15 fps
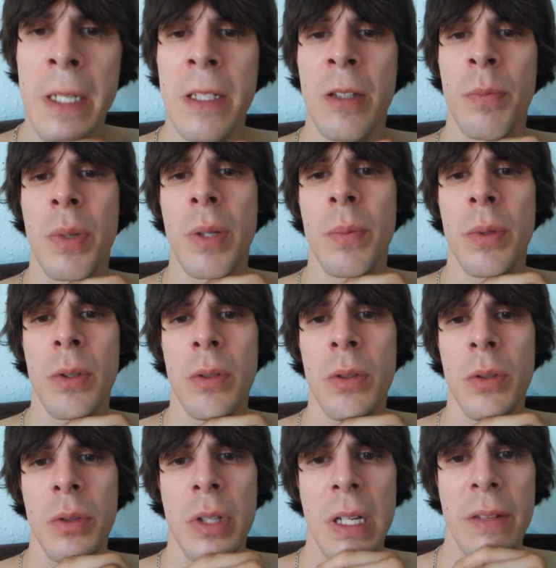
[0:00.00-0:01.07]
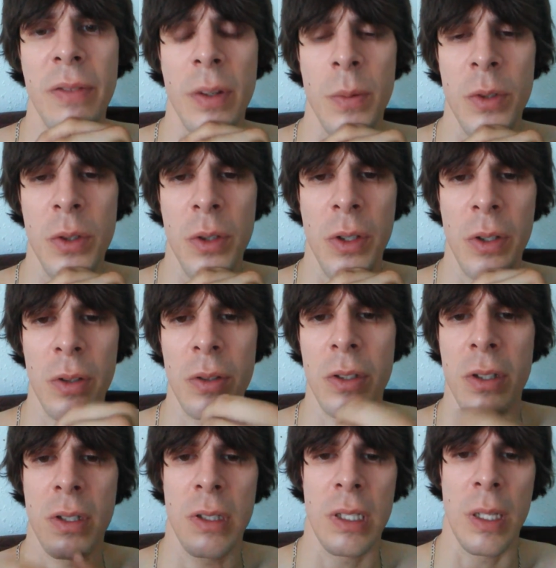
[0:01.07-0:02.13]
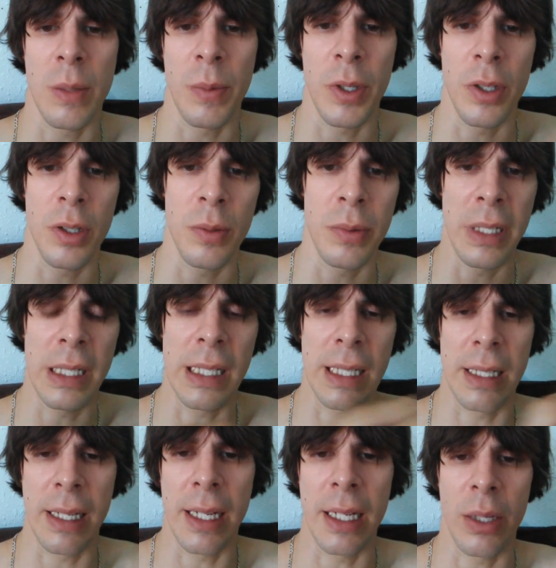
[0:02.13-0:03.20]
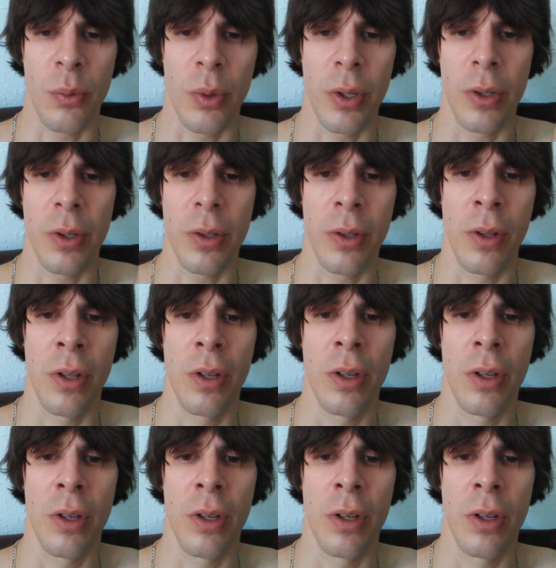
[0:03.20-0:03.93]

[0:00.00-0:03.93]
To people who take pharmaceuticals, some herbs that they take will